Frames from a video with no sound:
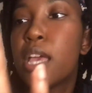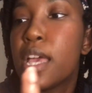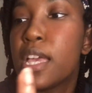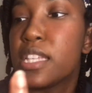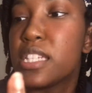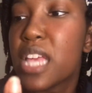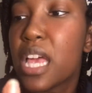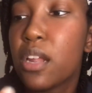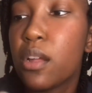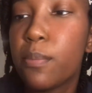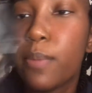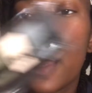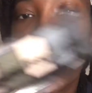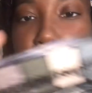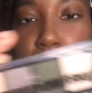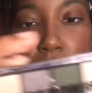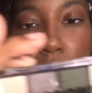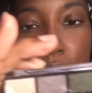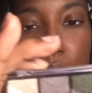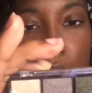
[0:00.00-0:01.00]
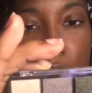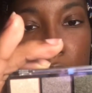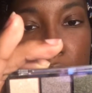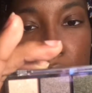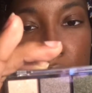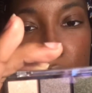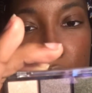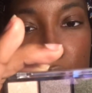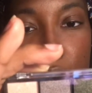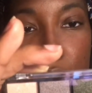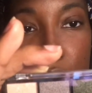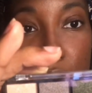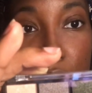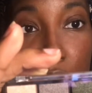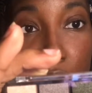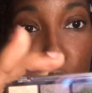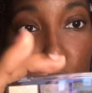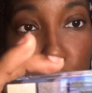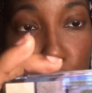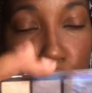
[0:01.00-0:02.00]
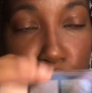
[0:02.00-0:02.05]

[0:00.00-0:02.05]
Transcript: Shadow Palette and Color